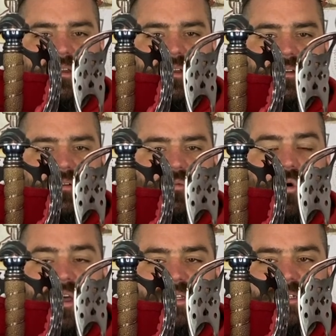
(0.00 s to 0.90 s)

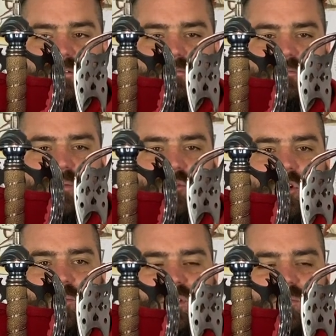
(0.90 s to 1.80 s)
wider, a bit more
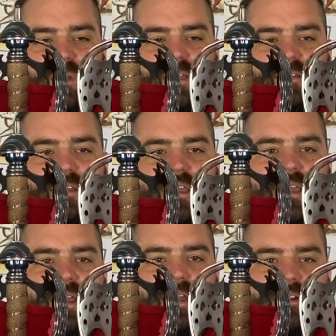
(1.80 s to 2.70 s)
open space,
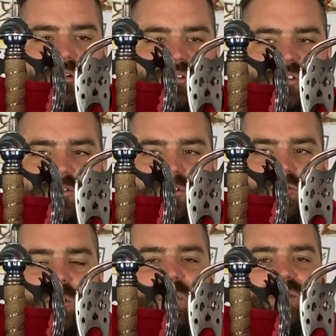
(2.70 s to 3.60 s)
and it also the
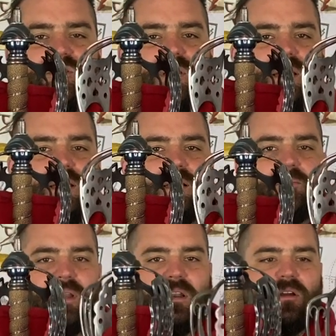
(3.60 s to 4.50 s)
grip is just that little
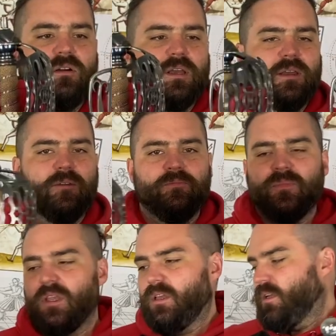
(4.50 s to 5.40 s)
bit longer.
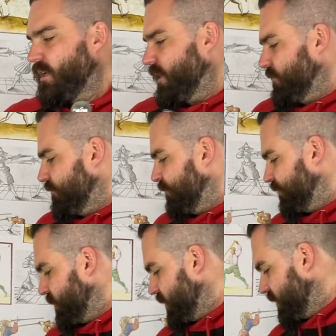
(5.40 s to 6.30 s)
Now,
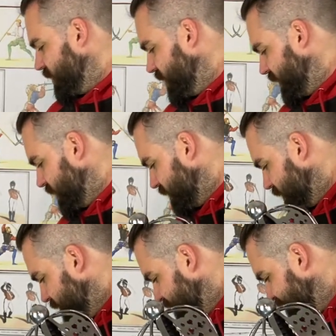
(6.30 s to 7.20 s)

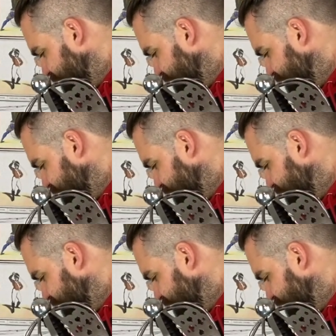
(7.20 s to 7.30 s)
this